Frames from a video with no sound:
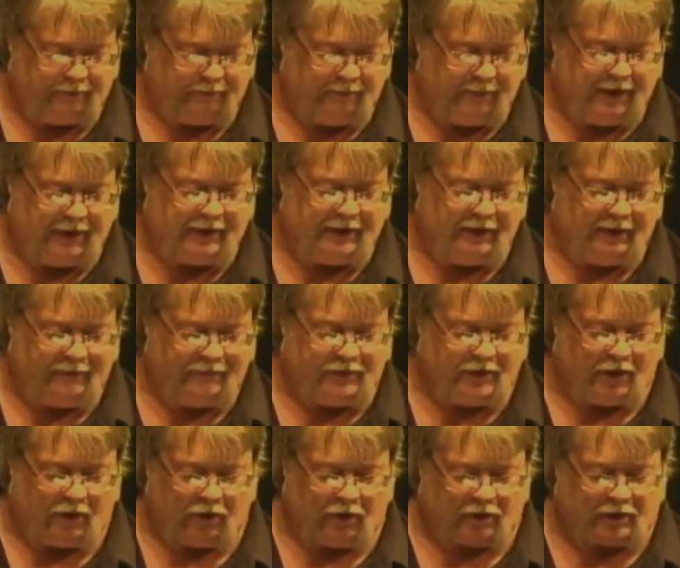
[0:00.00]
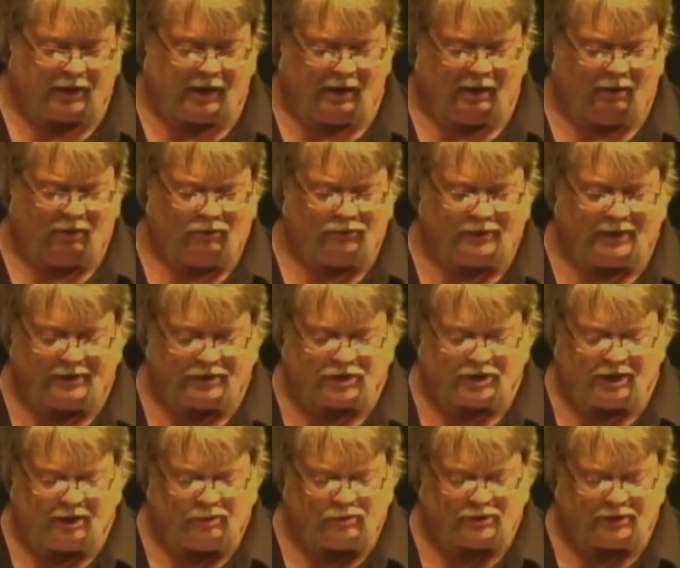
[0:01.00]
Many of you are called and
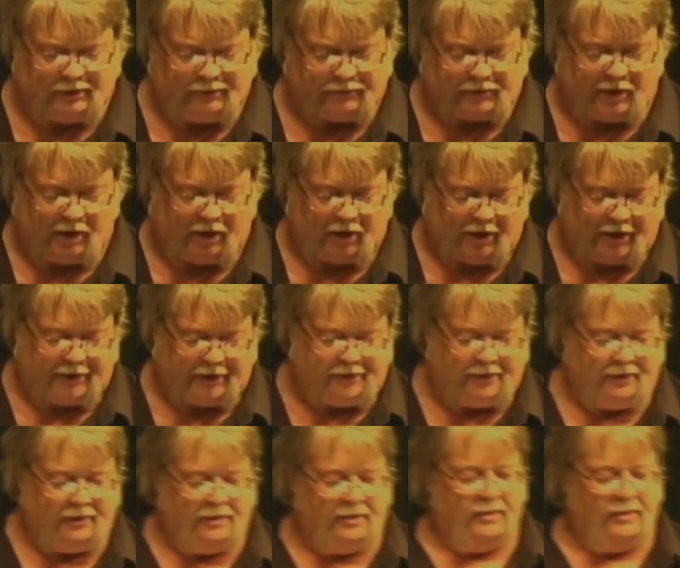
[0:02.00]
chosen of God.